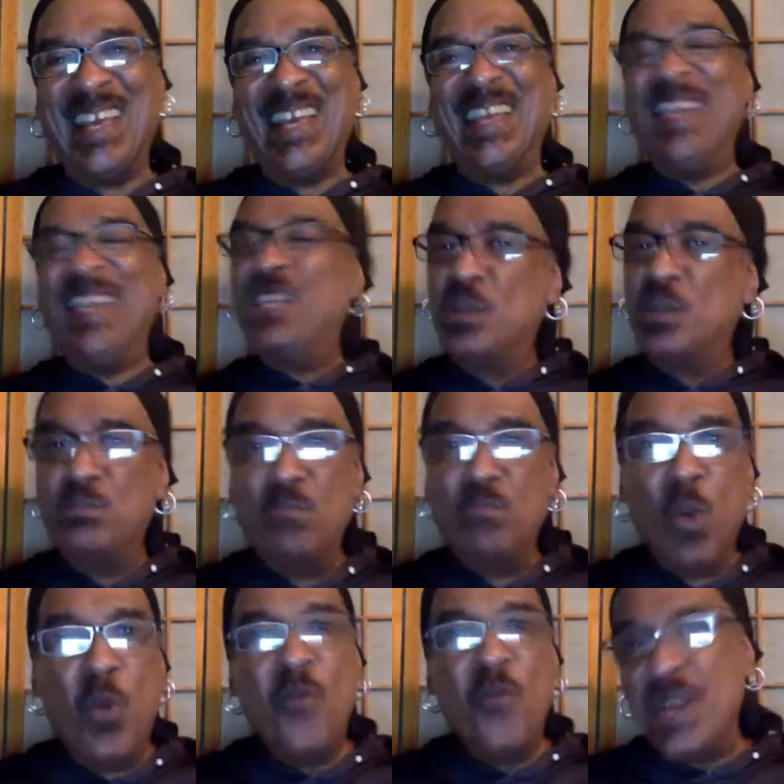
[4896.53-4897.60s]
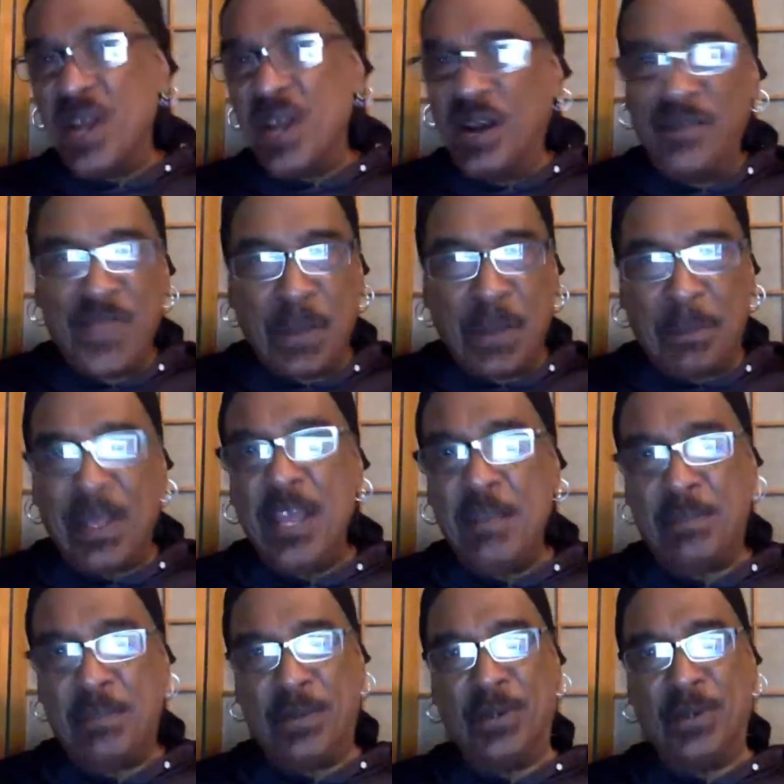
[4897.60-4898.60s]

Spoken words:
It's a movement of the people.